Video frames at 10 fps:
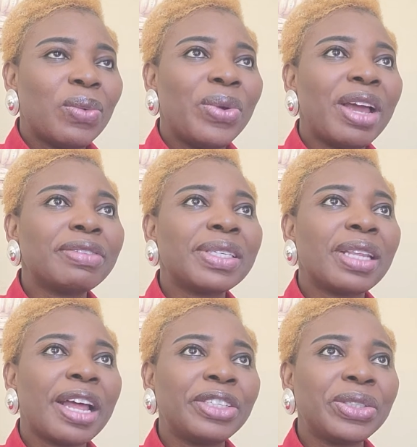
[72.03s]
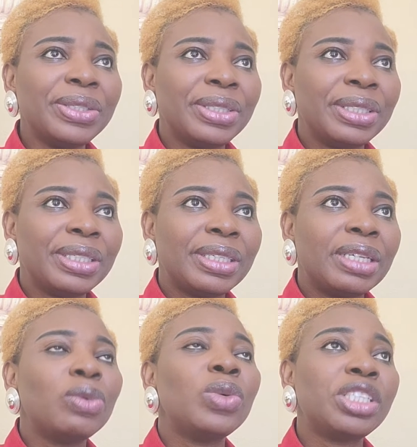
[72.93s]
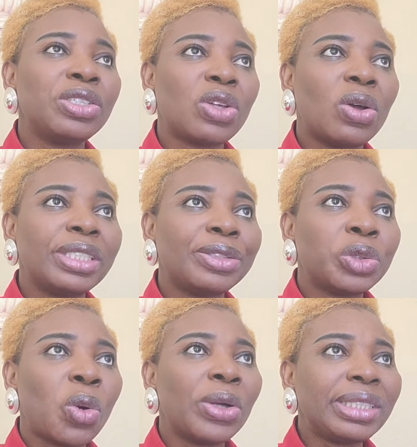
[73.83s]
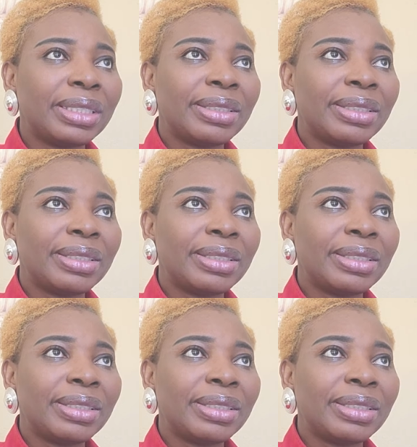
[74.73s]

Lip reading: we have slander, which is under tort